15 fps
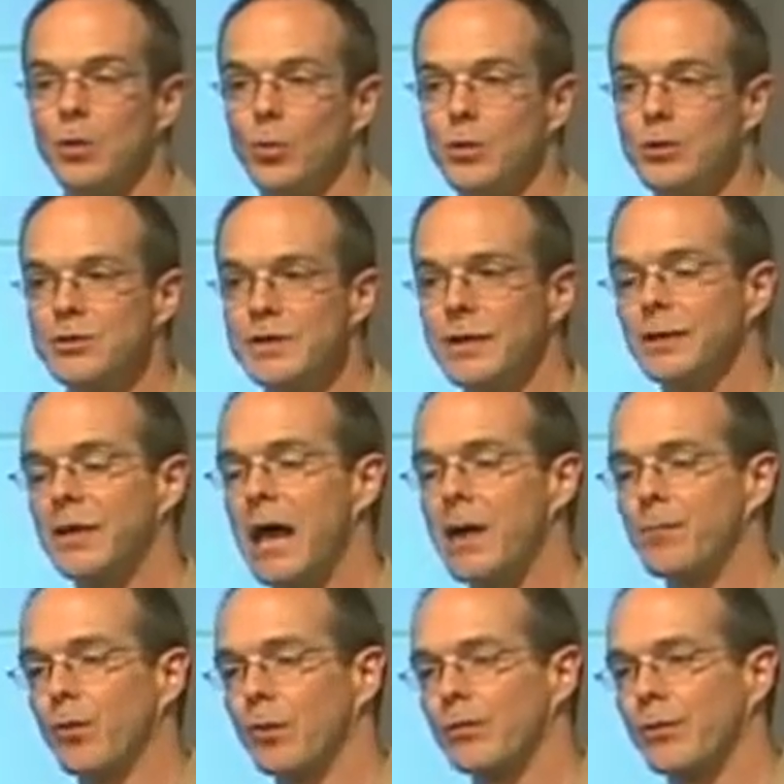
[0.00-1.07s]
We're seeing a
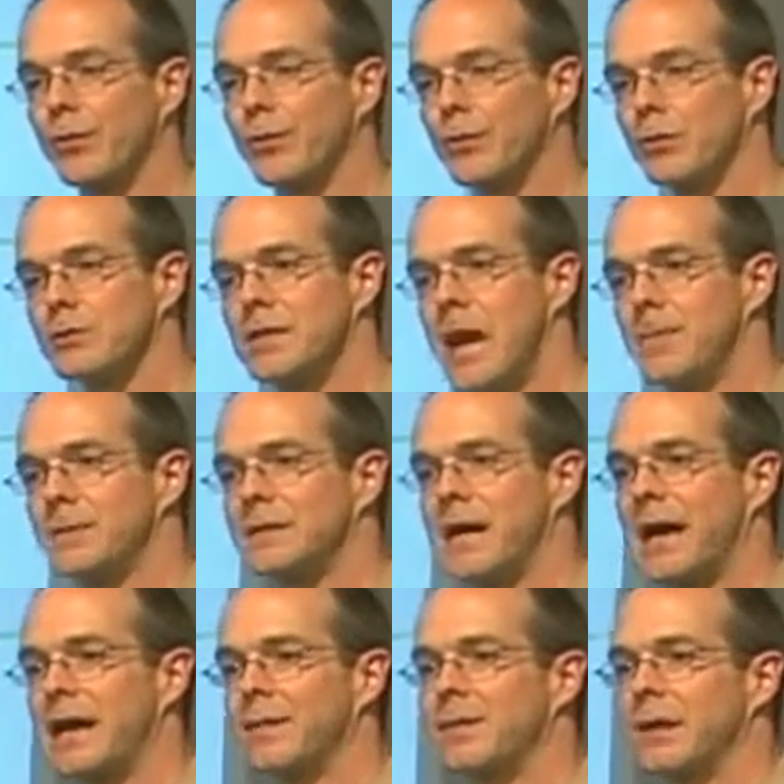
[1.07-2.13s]
lot more of the third type of
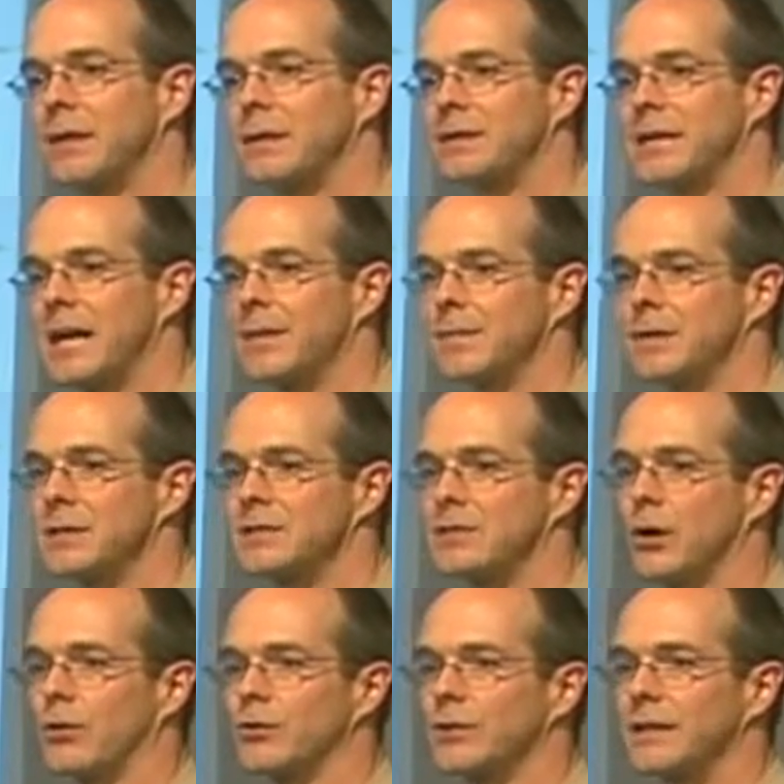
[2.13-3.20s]
diabetes
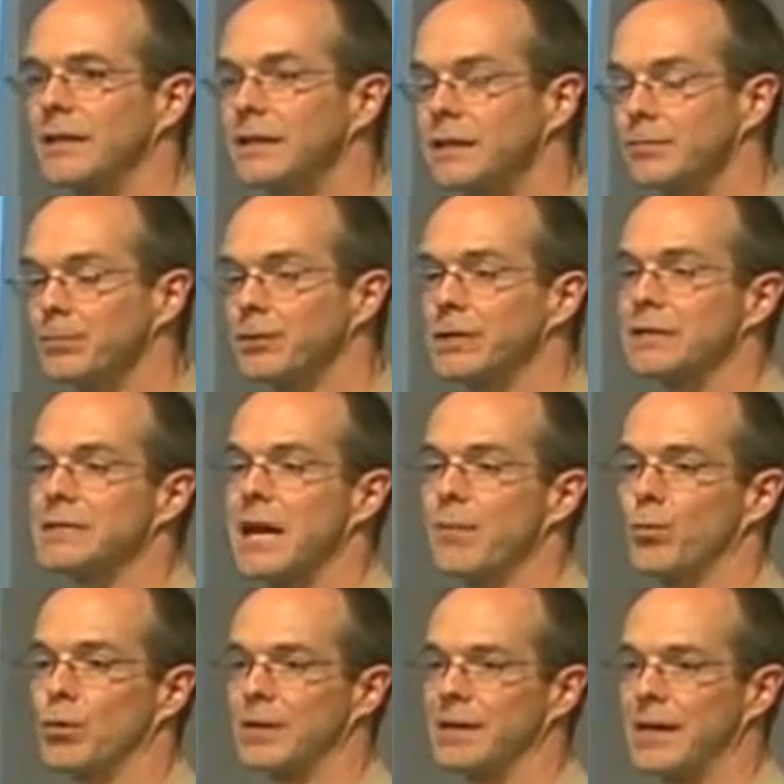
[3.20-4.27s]
called an incomplete
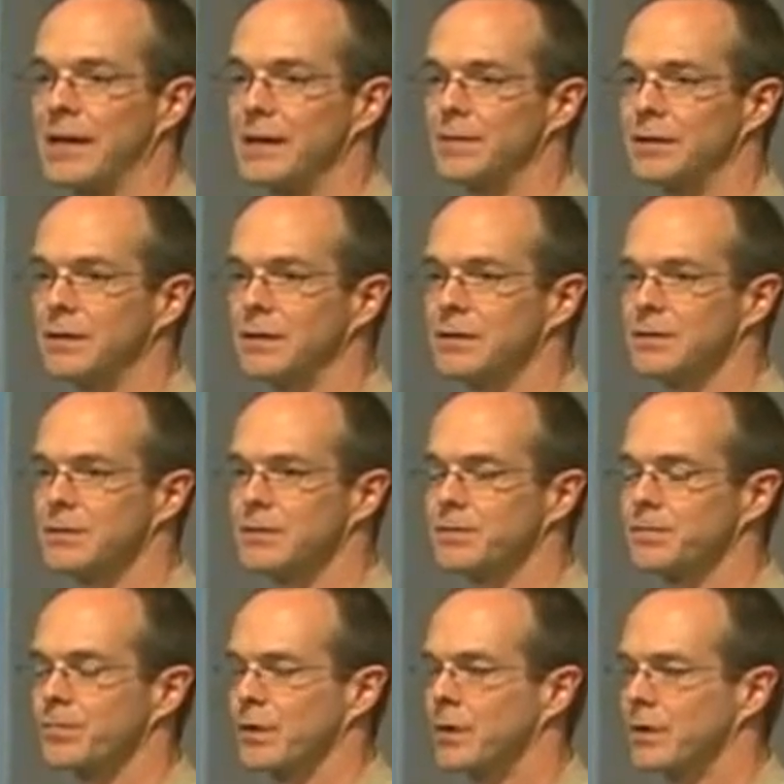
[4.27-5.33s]
type 1 diabetes.
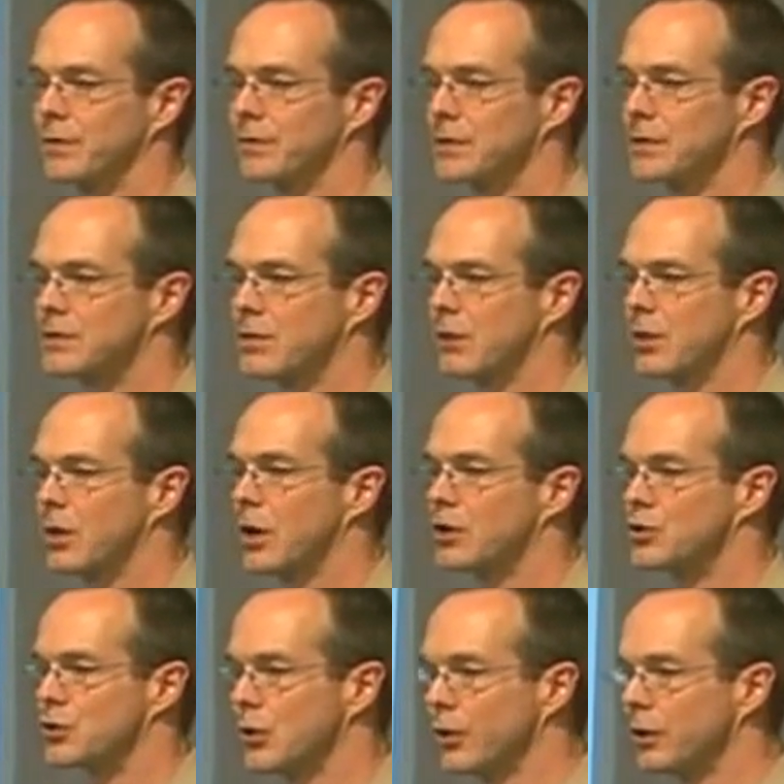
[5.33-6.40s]
These are
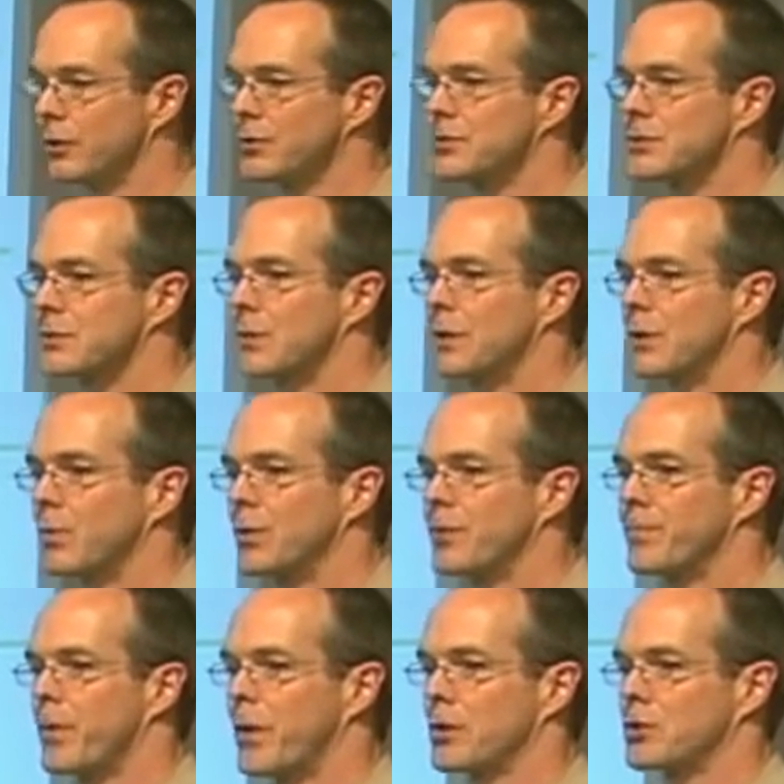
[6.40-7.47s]
adults
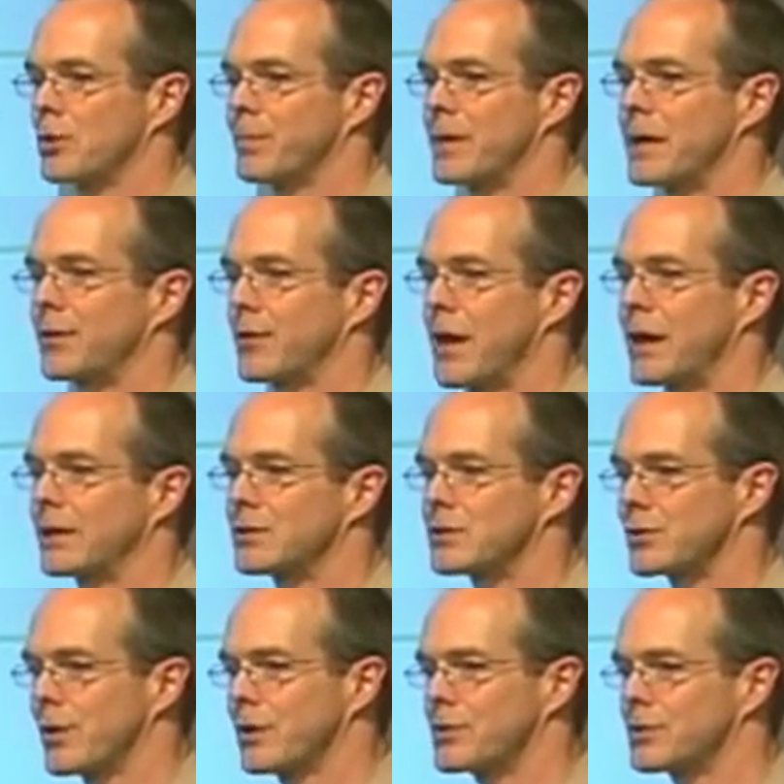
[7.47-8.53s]
with partial pancreatic
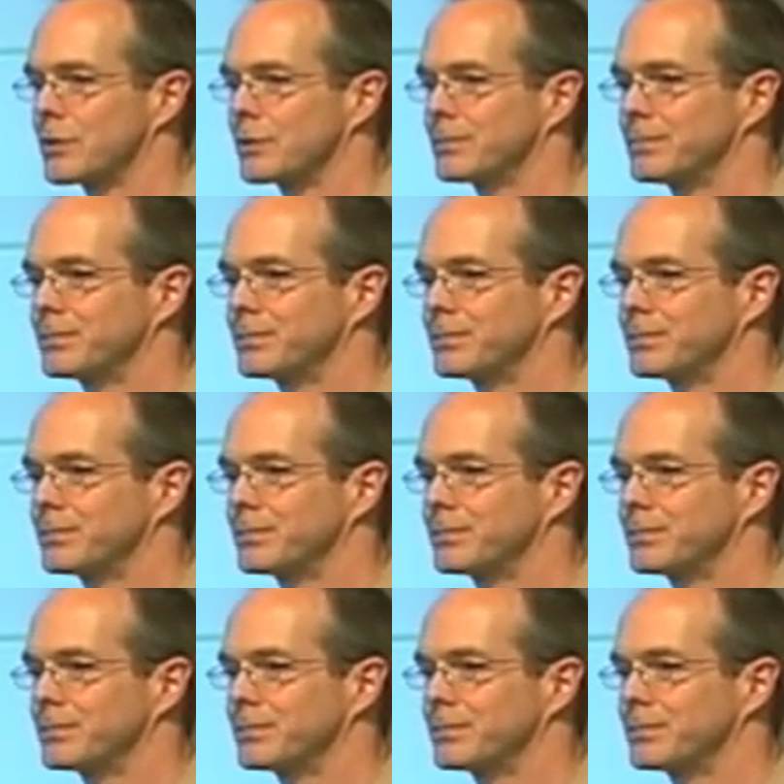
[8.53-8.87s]
destruction.